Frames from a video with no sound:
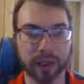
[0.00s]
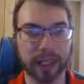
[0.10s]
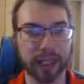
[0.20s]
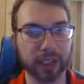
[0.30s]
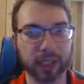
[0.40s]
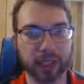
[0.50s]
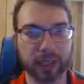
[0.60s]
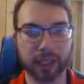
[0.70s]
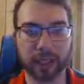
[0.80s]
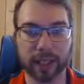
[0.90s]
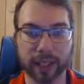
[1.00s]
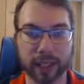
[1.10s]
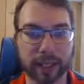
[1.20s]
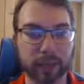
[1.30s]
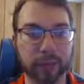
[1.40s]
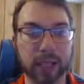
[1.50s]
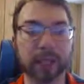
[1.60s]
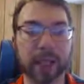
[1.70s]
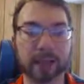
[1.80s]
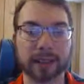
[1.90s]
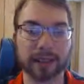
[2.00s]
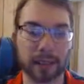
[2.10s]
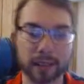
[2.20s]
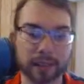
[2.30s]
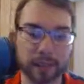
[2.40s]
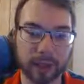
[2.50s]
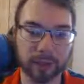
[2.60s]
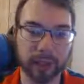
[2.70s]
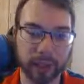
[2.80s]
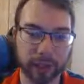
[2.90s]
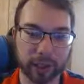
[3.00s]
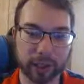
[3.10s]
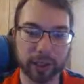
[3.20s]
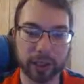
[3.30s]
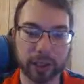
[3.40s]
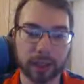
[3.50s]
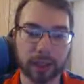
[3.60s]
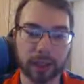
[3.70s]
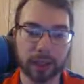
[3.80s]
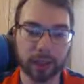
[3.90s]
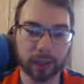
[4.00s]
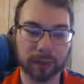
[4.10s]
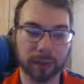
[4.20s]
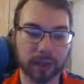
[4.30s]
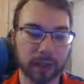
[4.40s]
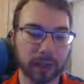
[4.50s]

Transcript: they get shuffled into the deck. It bypasses a lot of protection. So let's go ahead